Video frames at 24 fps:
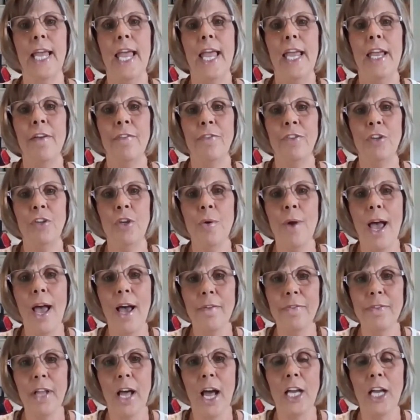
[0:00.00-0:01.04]
If you
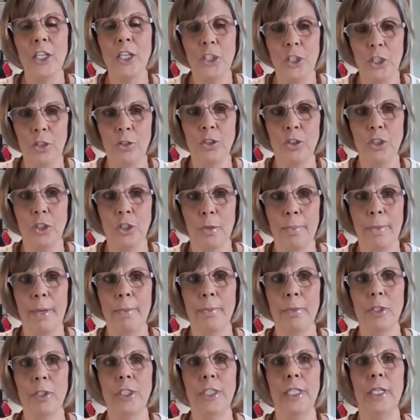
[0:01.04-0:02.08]
have not used your
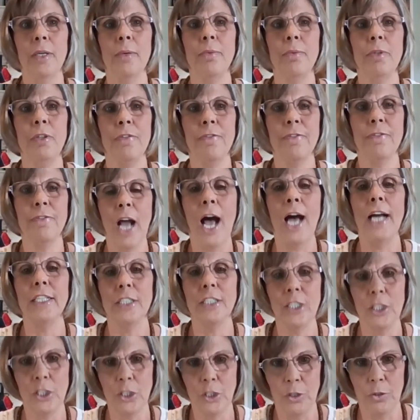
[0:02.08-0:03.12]
membership, you've got
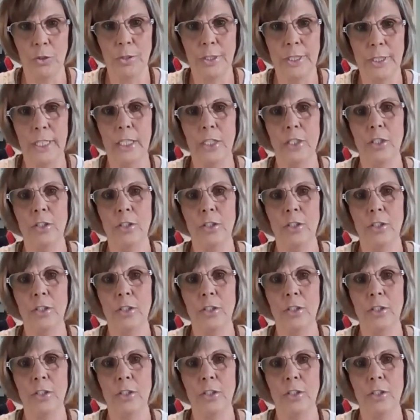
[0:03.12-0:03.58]
to use it.